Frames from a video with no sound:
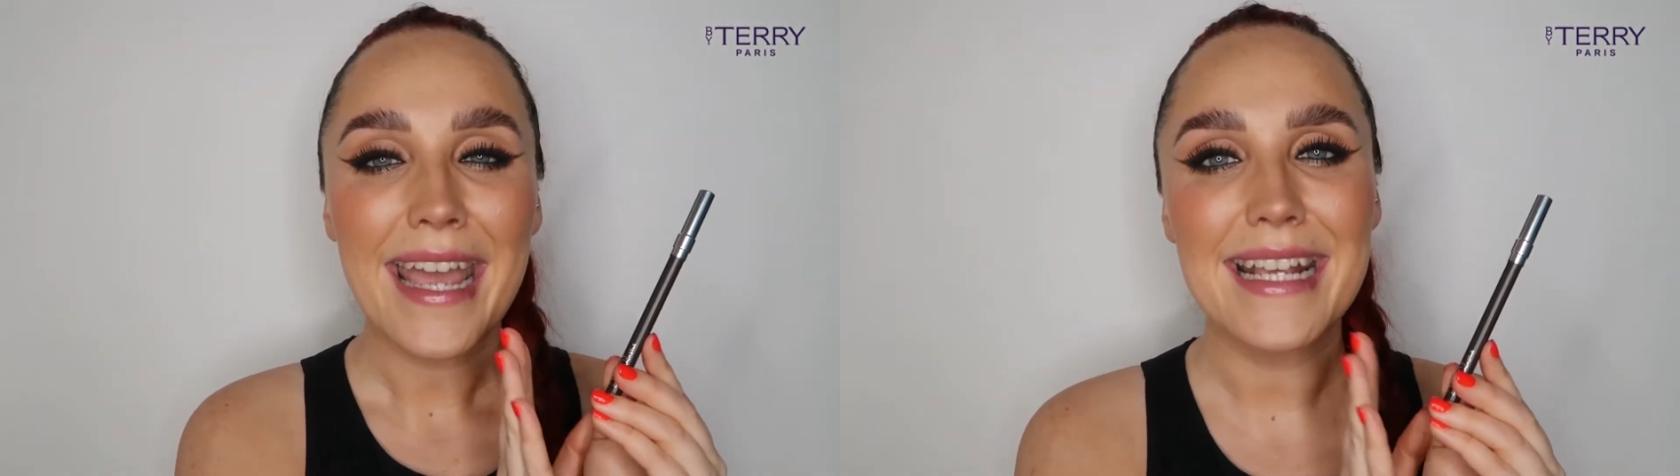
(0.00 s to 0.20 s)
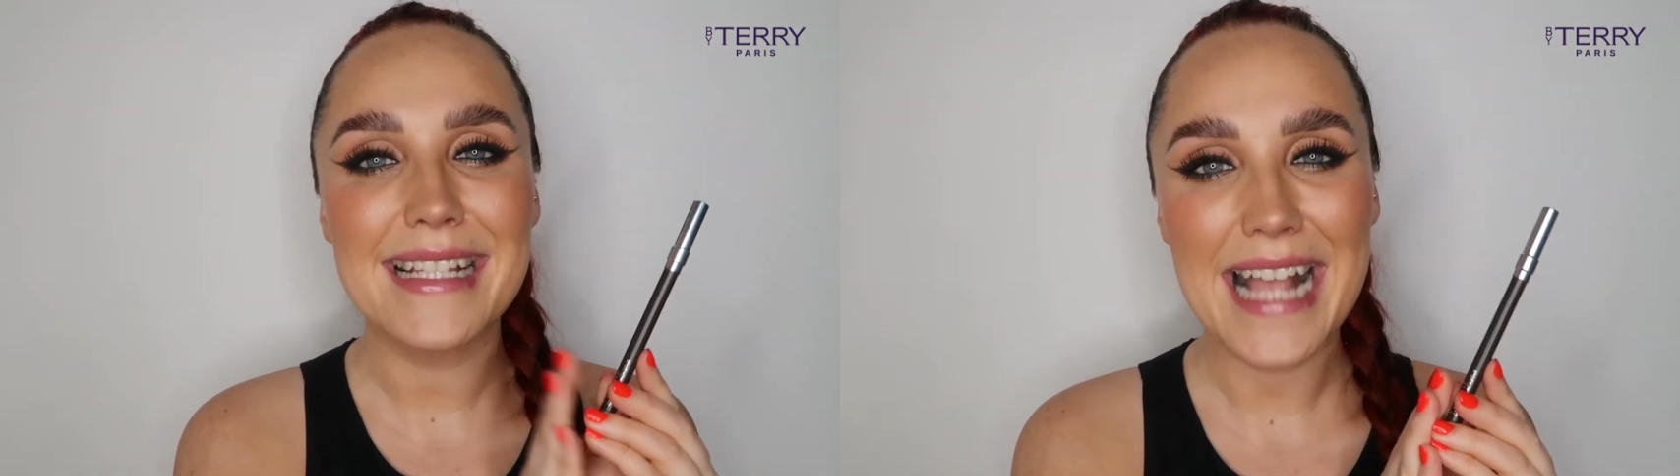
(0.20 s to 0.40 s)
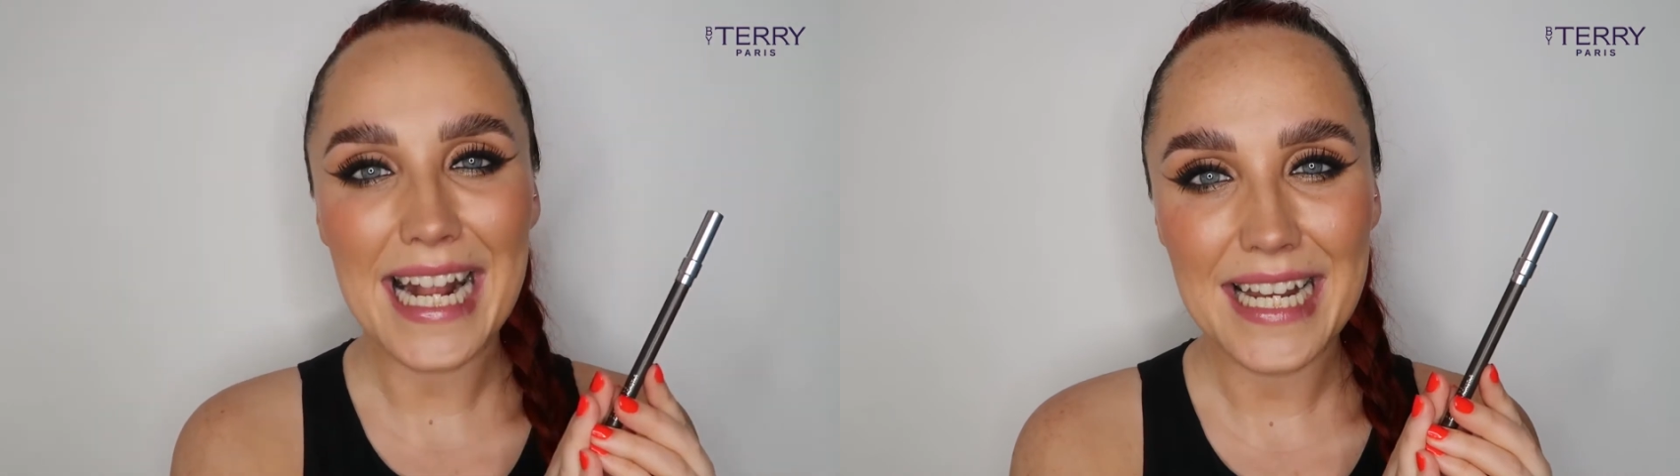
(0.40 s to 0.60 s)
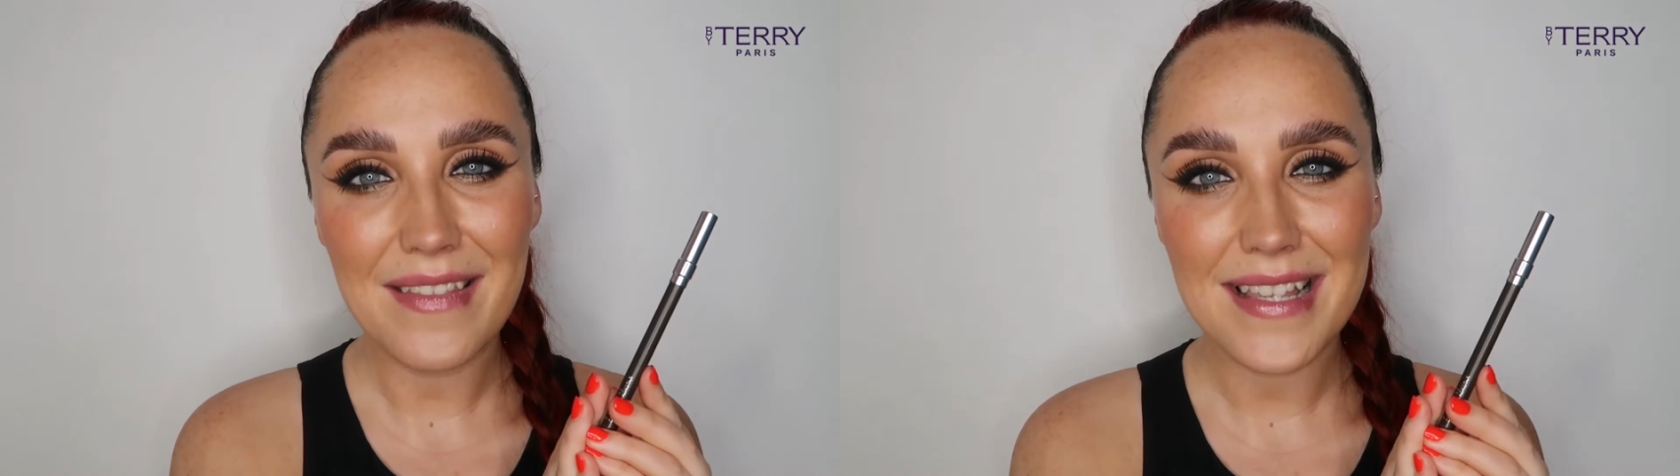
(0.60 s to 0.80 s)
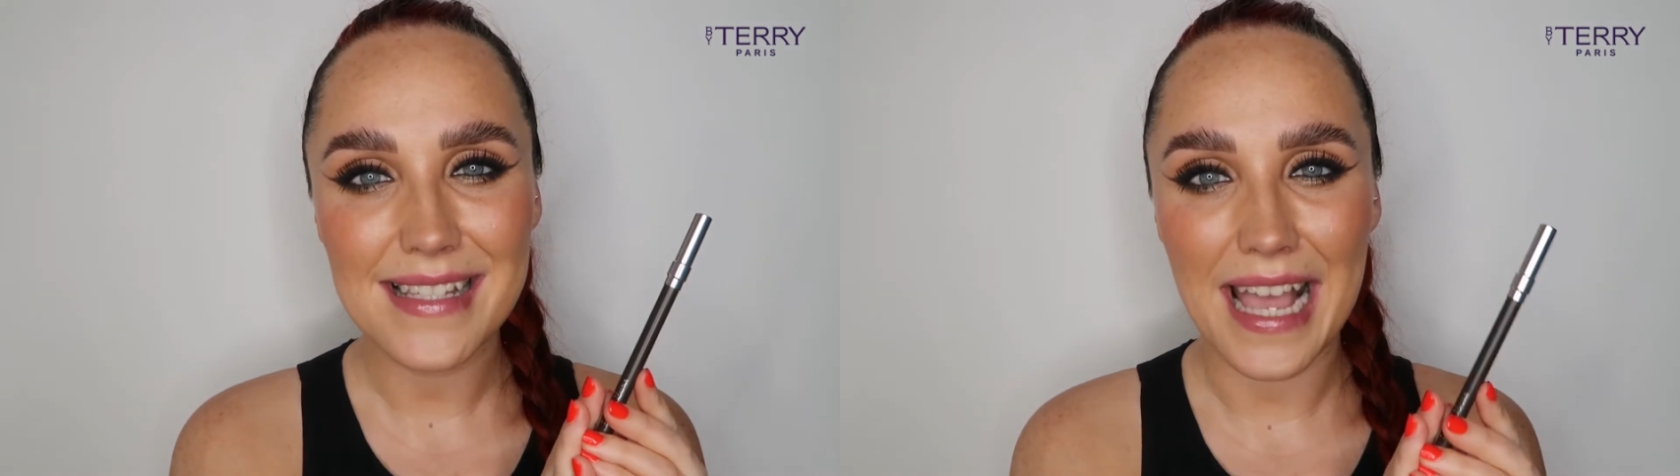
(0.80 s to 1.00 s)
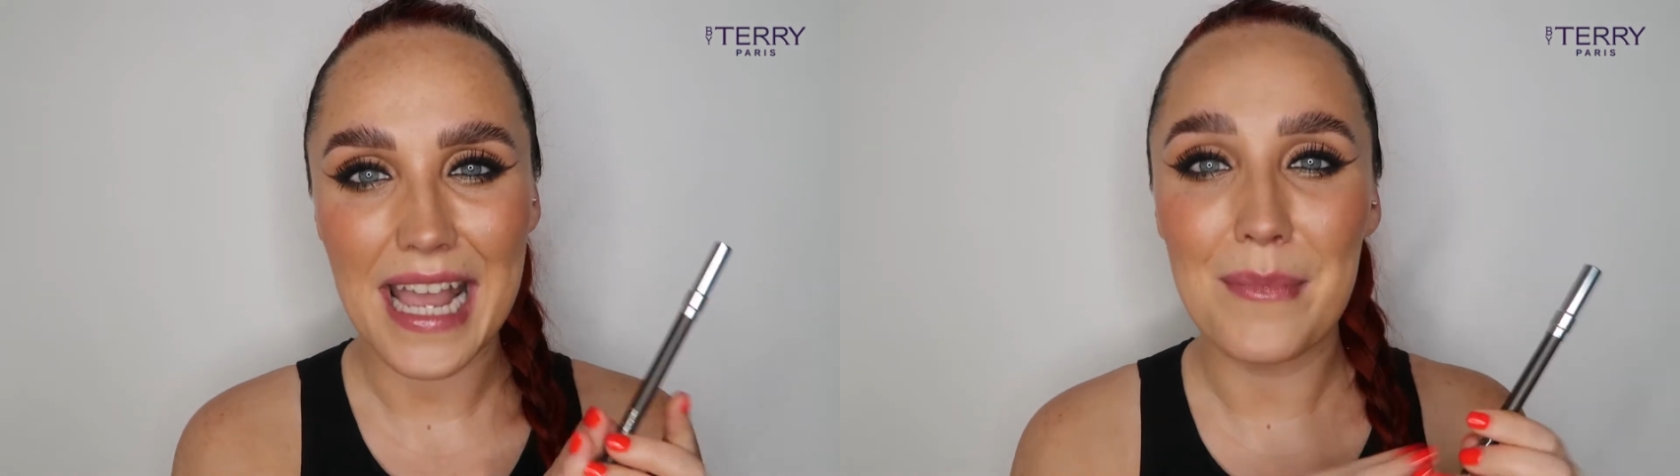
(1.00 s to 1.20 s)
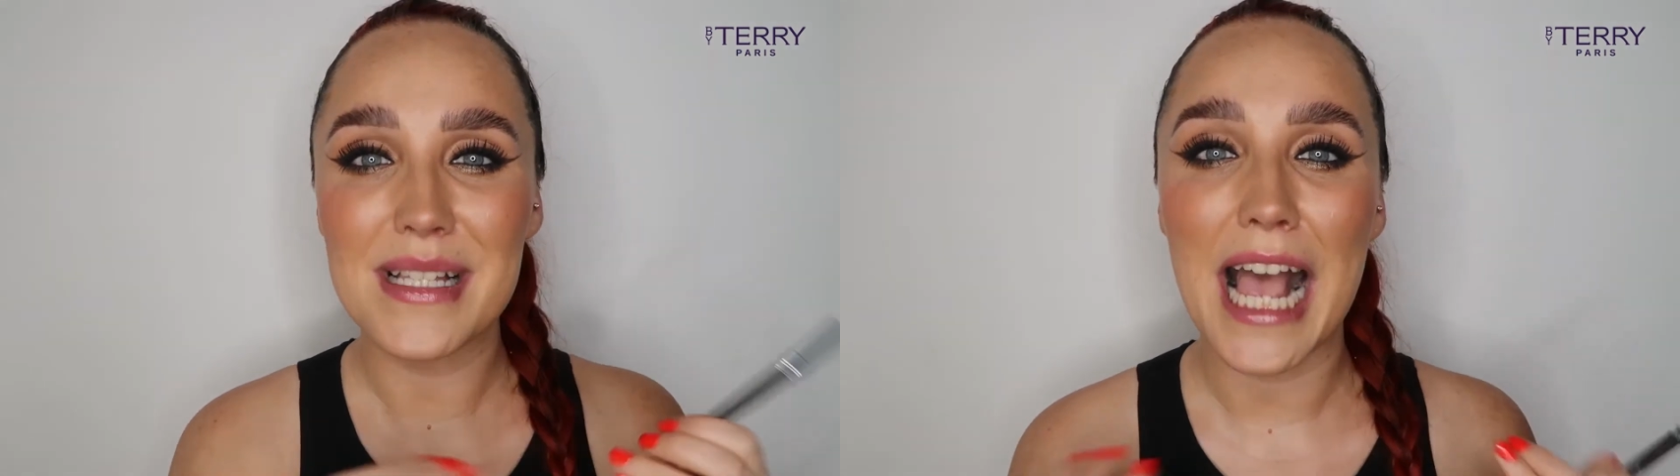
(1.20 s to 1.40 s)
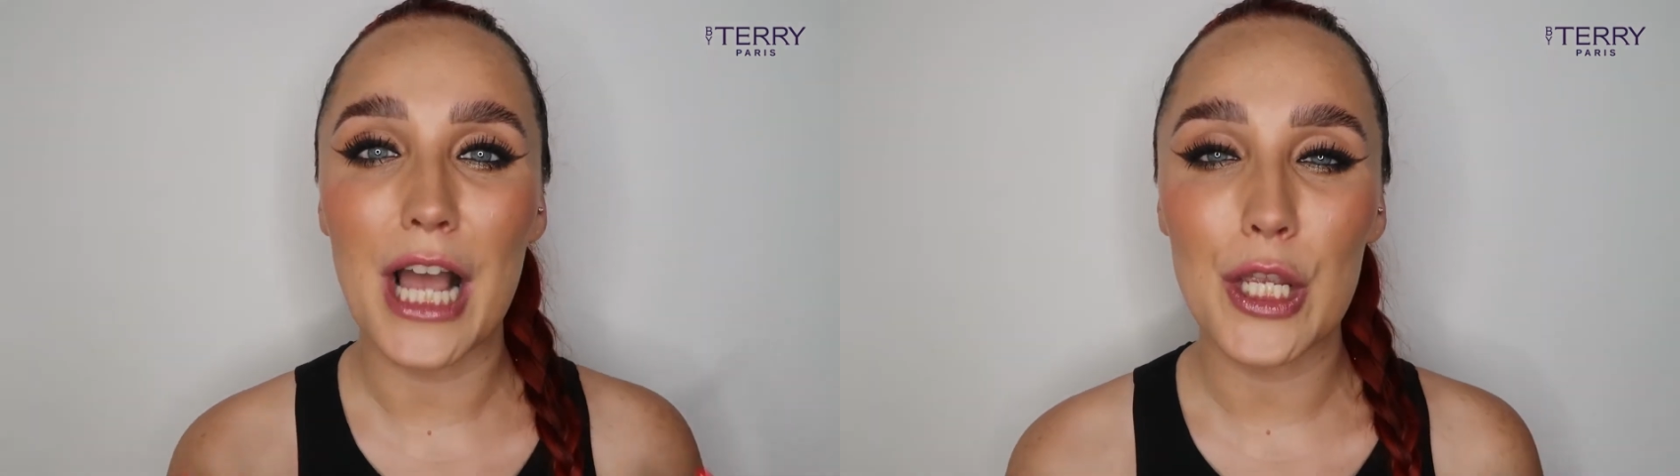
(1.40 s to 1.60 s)
exactly the same
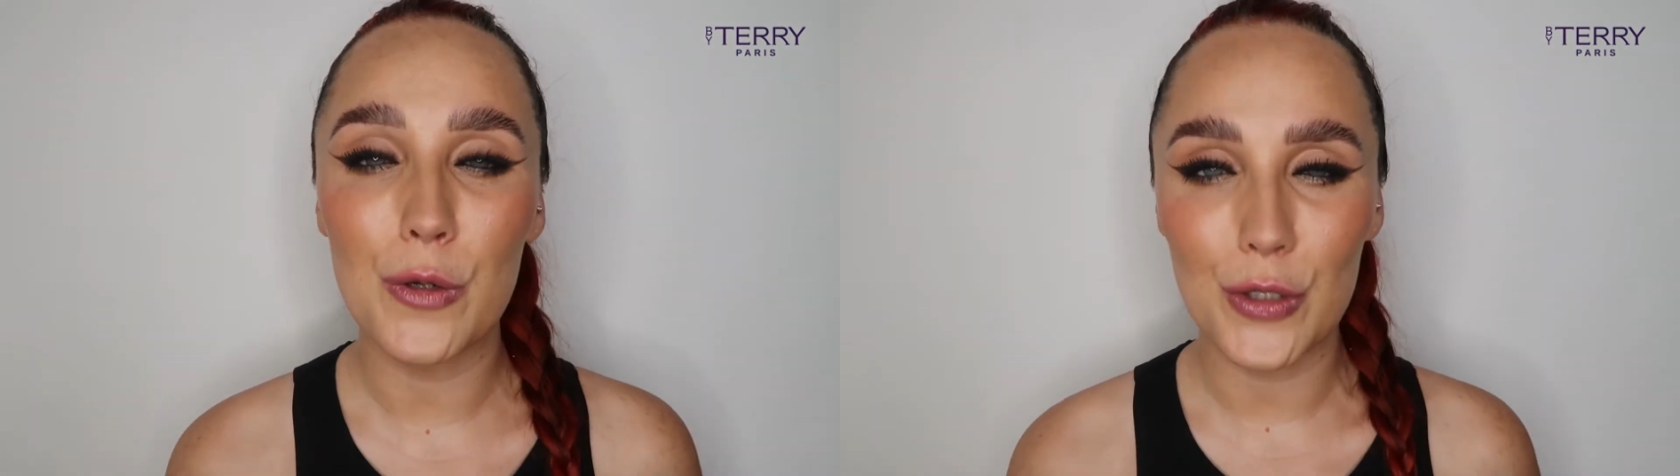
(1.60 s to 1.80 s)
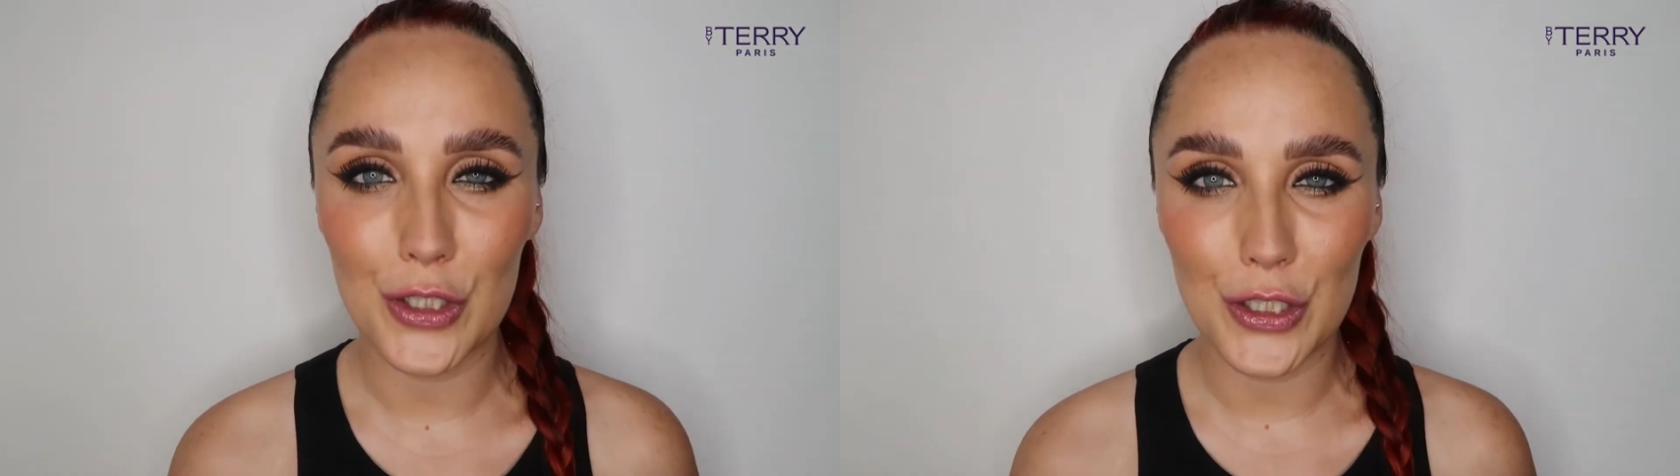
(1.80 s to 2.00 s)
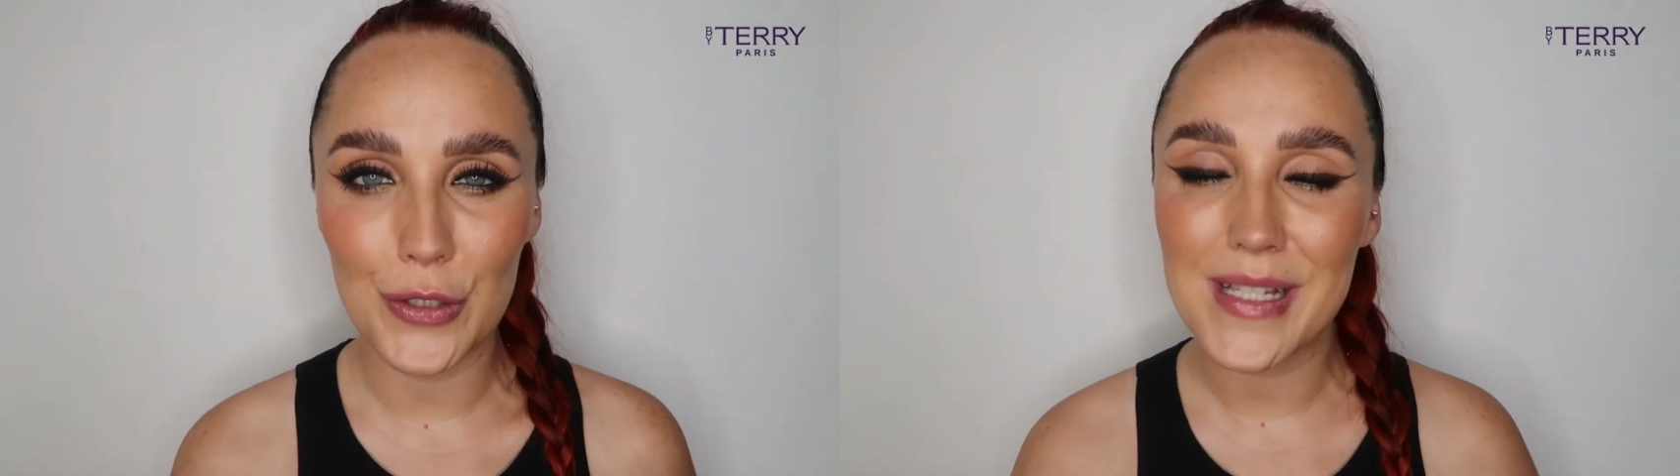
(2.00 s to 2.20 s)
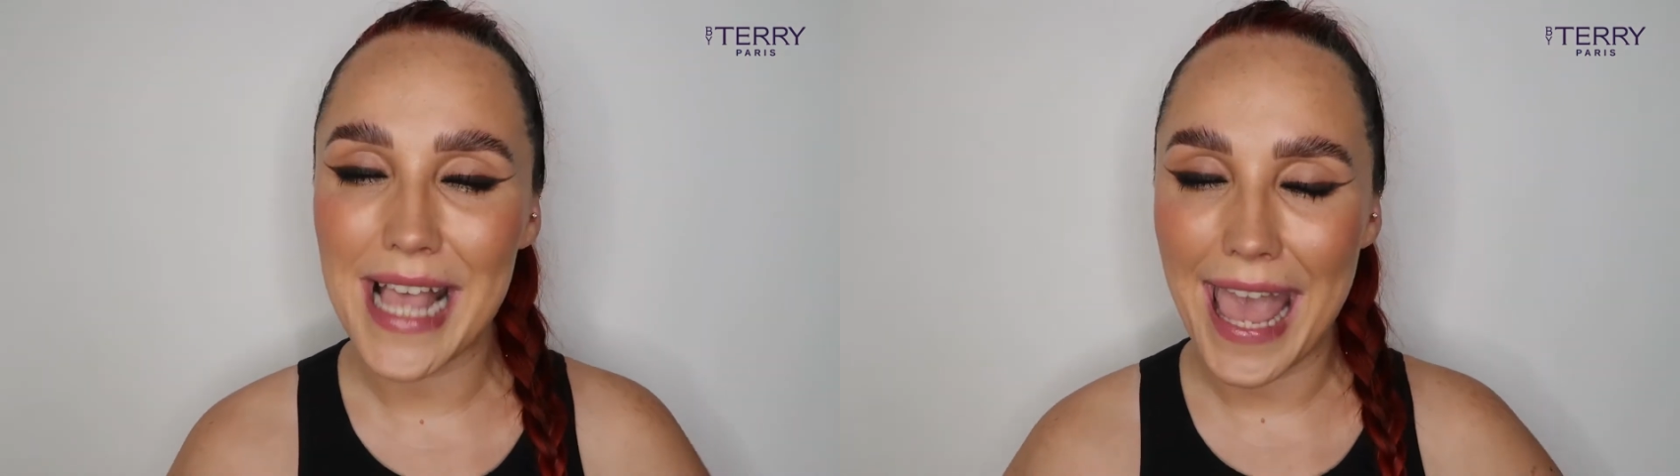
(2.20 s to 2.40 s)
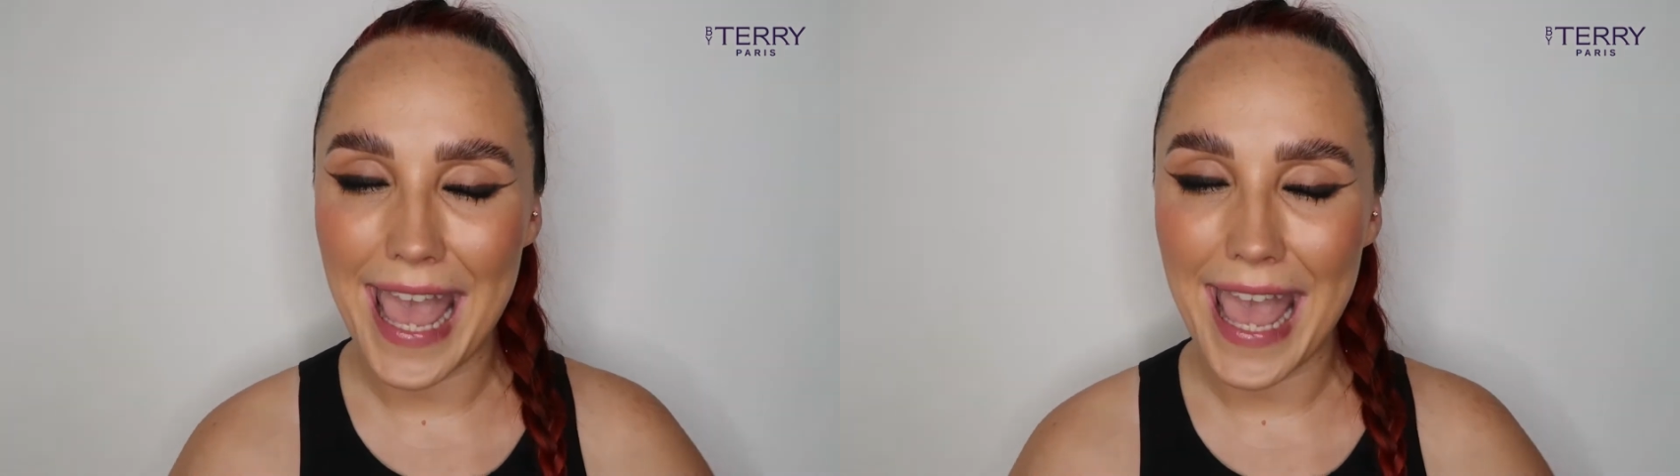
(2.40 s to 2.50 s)
as how you would use